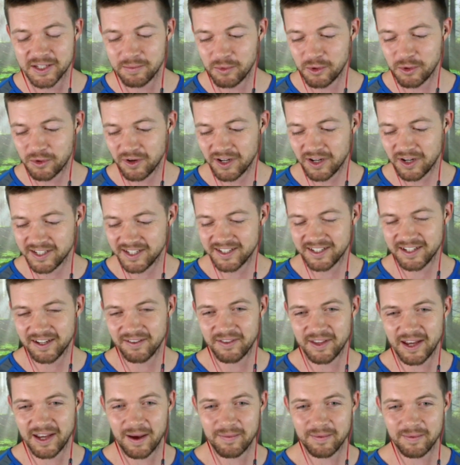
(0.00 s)
some more crazy
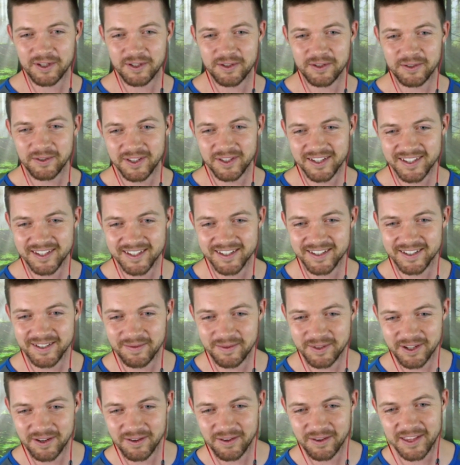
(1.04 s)
stuff that happens through this
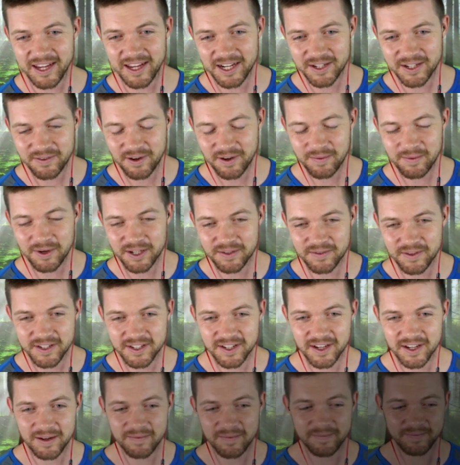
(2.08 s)
system. So thanks very much for your
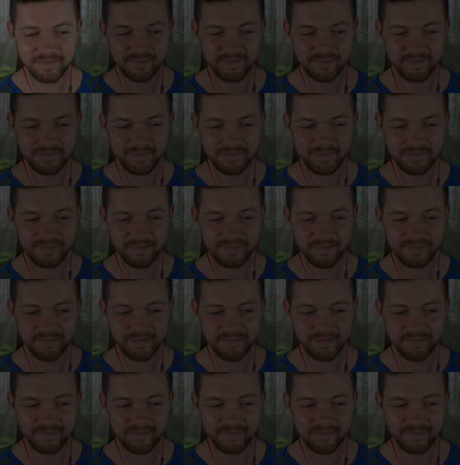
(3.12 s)
time.